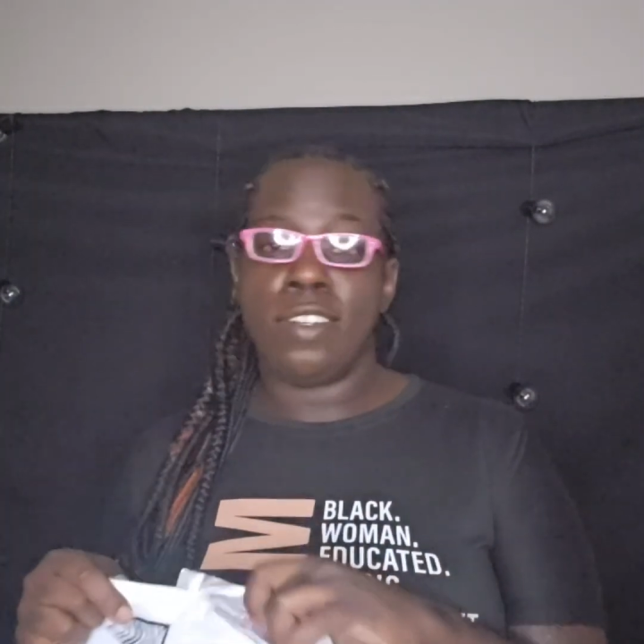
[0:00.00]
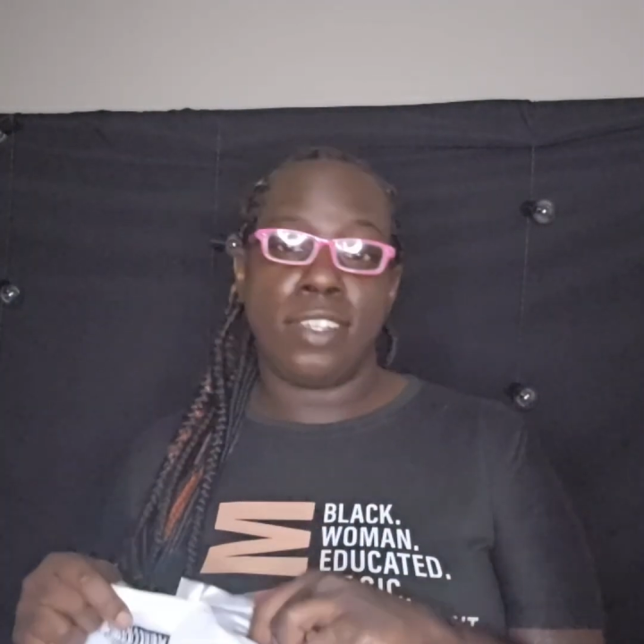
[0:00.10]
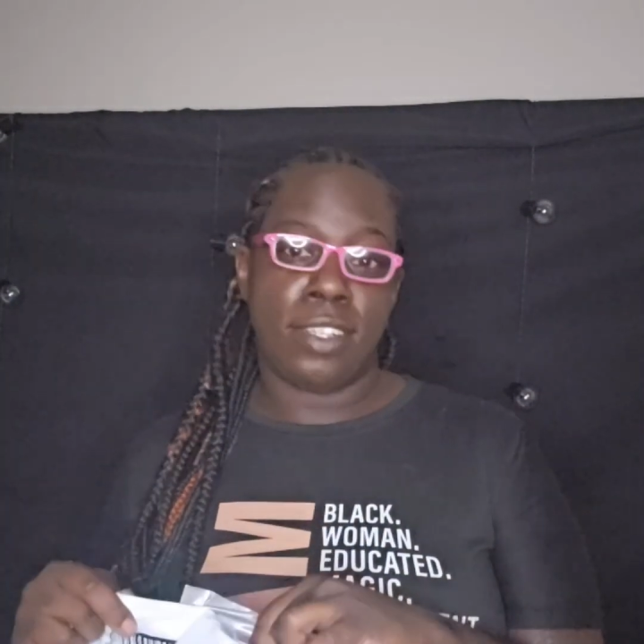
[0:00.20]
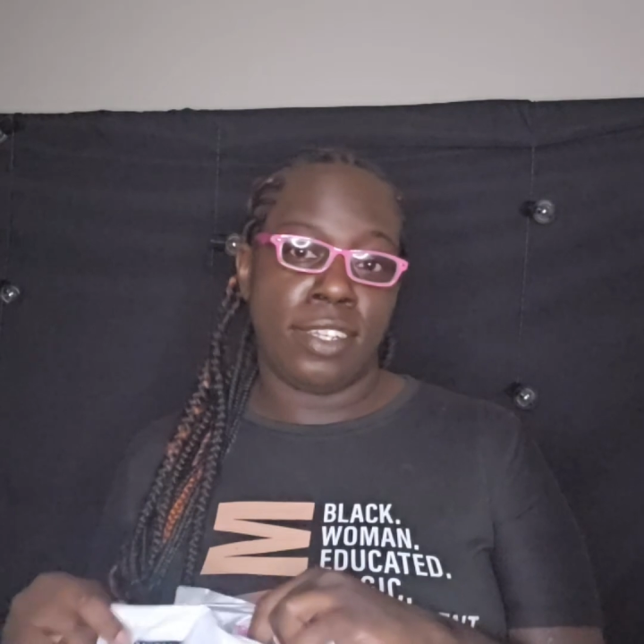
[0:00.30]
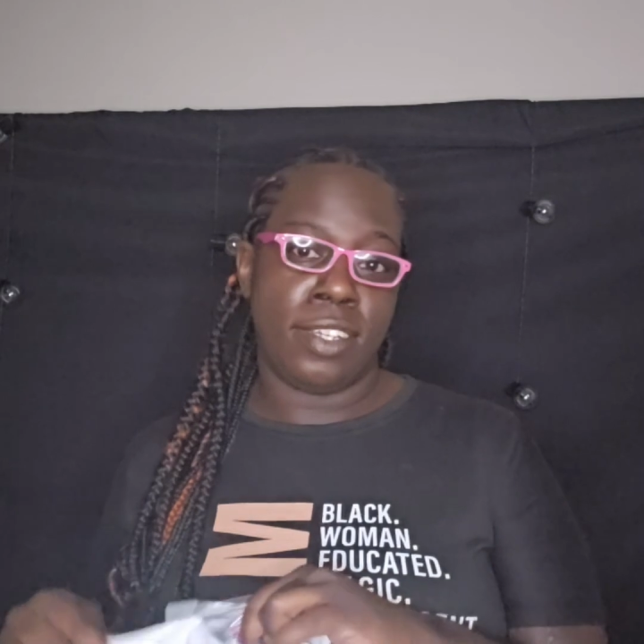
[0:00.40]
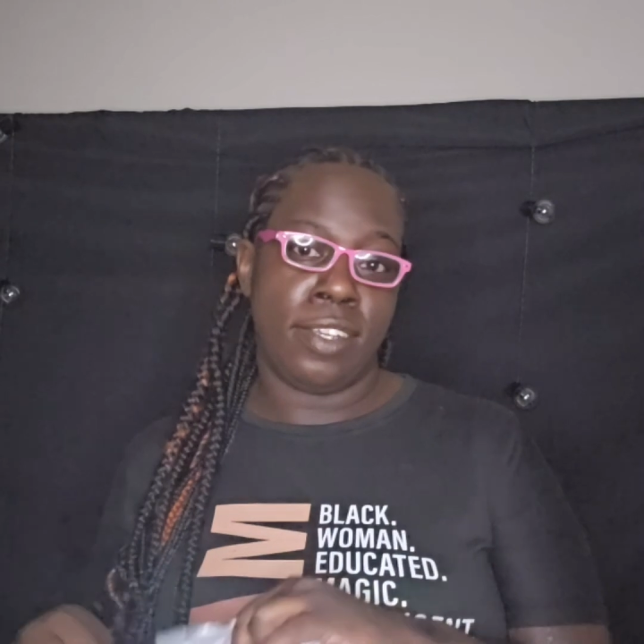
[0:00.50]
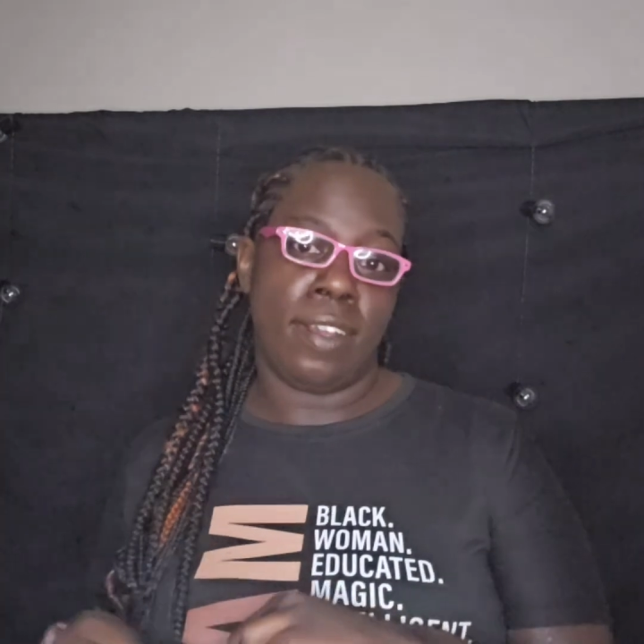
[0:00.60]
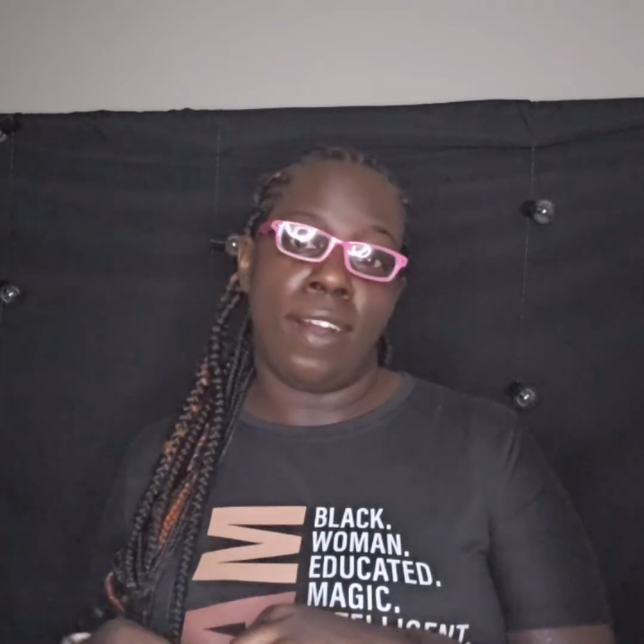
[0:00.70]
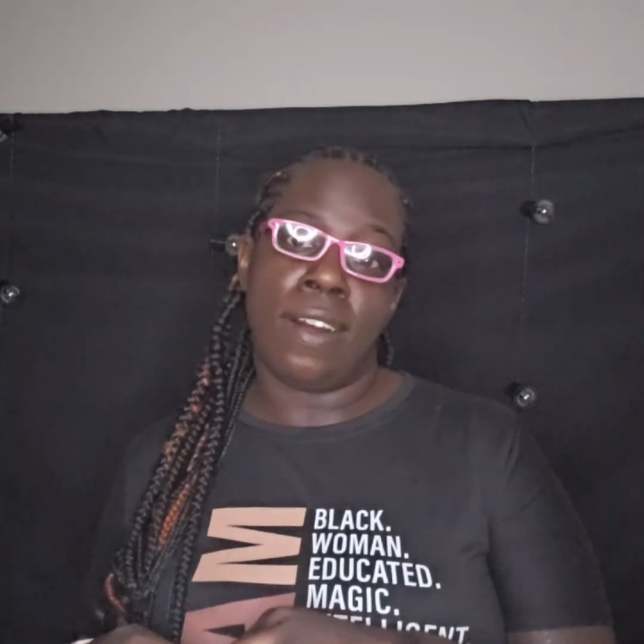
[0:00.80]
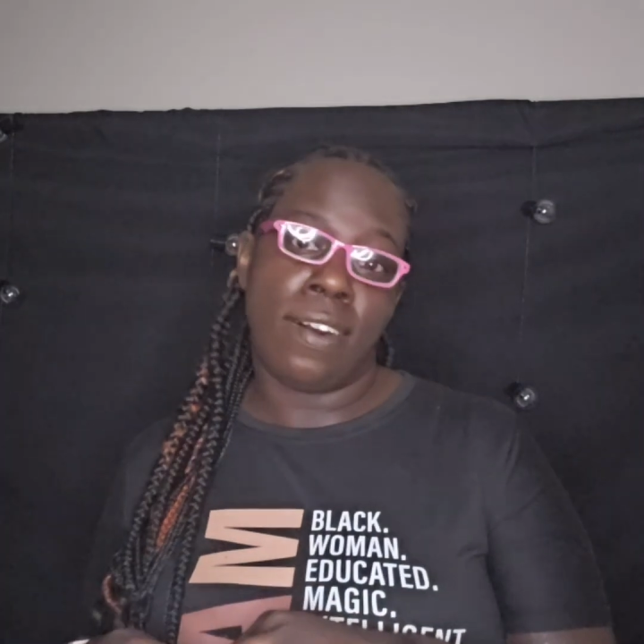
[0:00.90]
Usually,
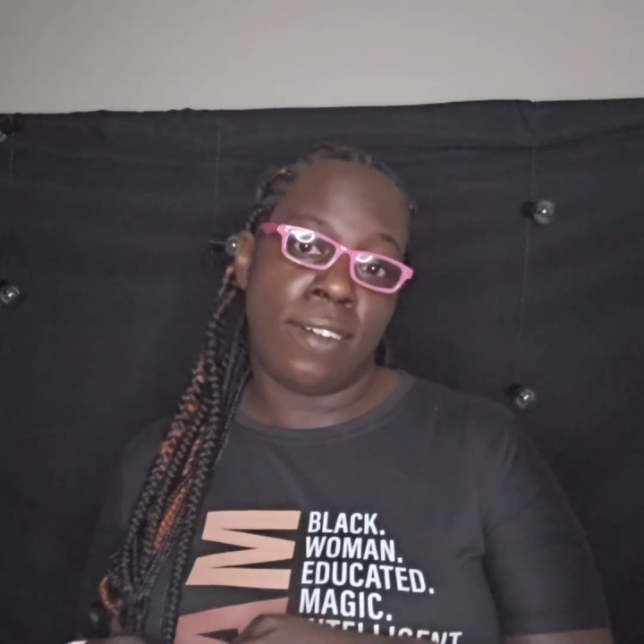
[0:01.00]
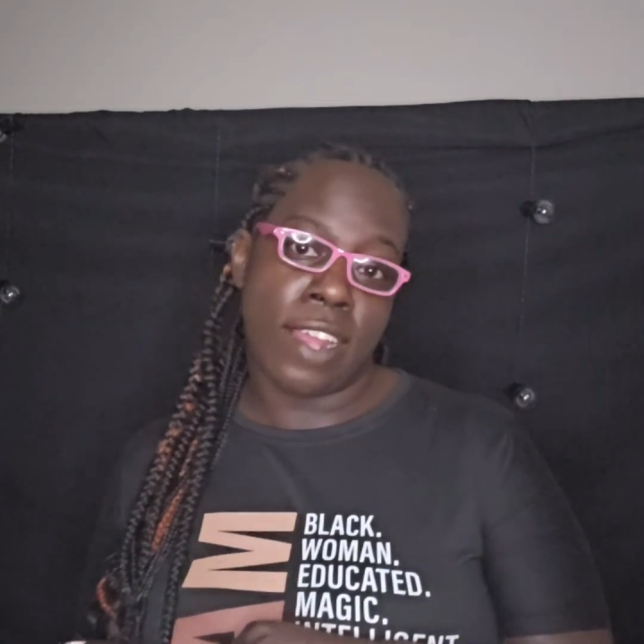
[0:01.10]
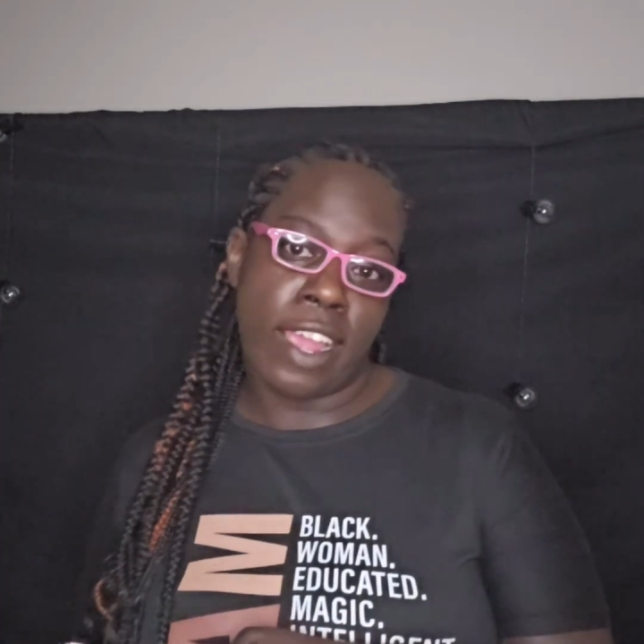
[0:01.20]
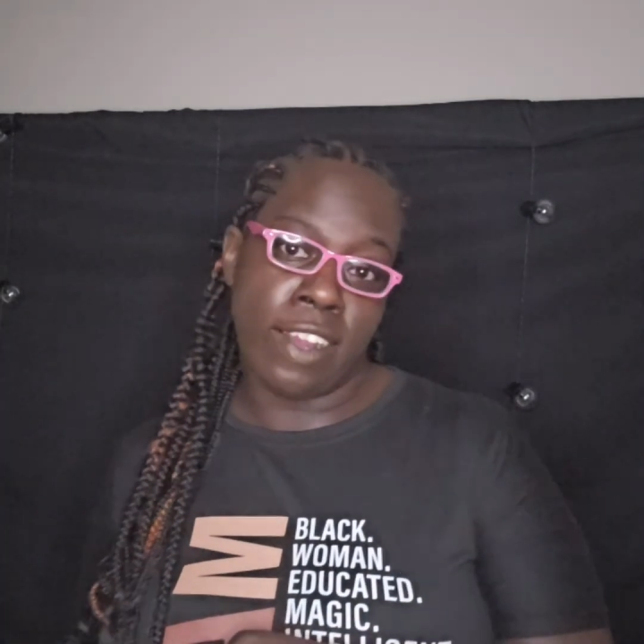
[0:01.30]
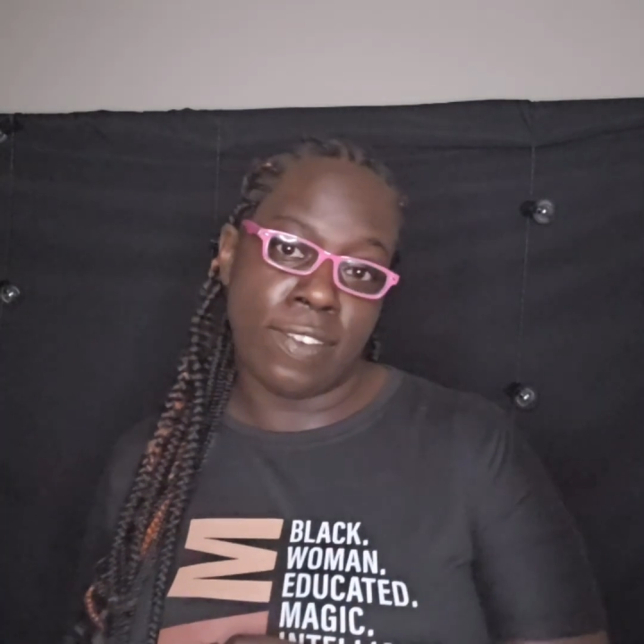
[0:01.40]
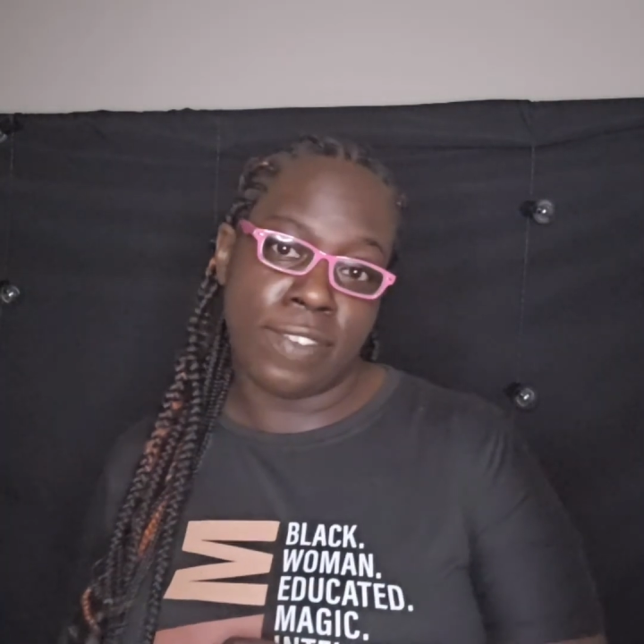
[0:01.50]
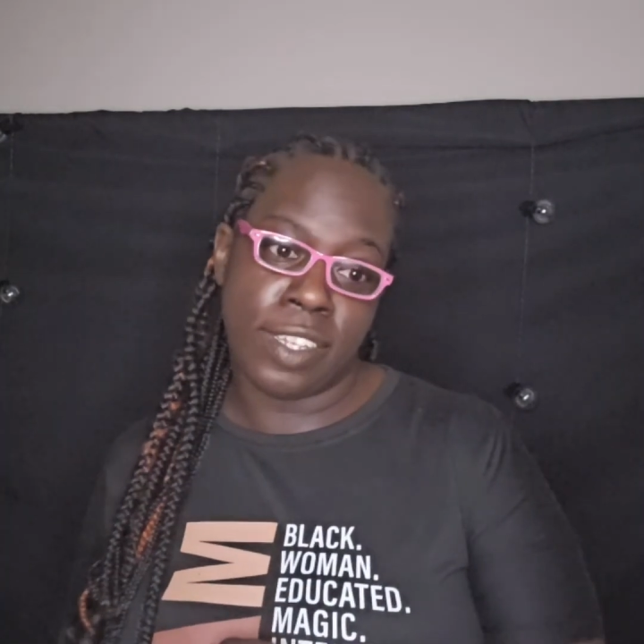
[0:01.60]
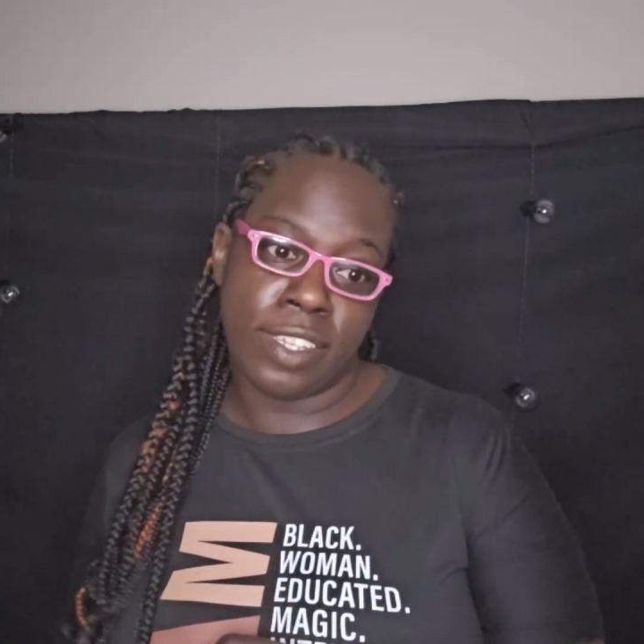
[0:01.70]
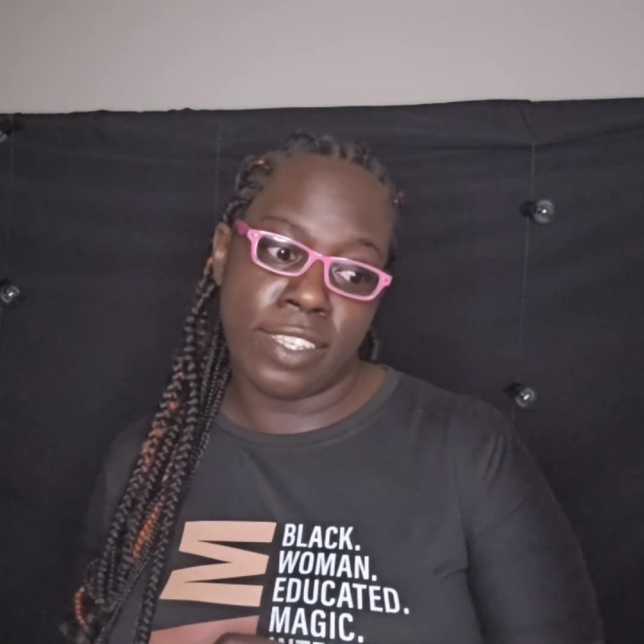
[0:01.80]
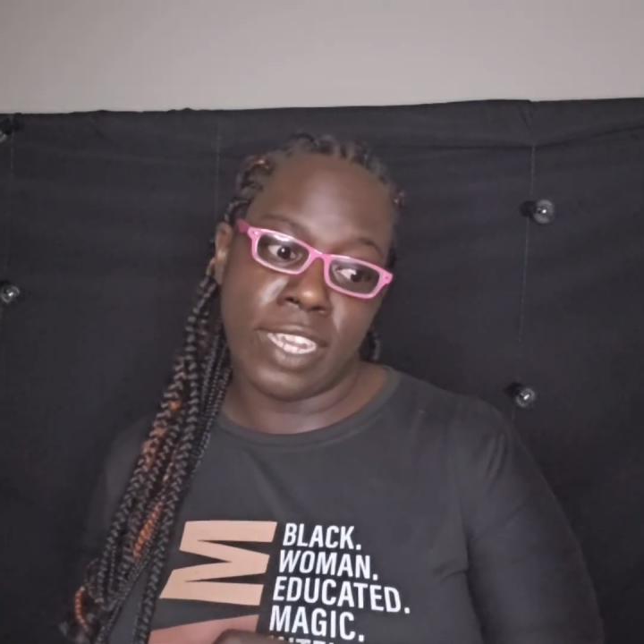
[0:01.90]
all the outfits,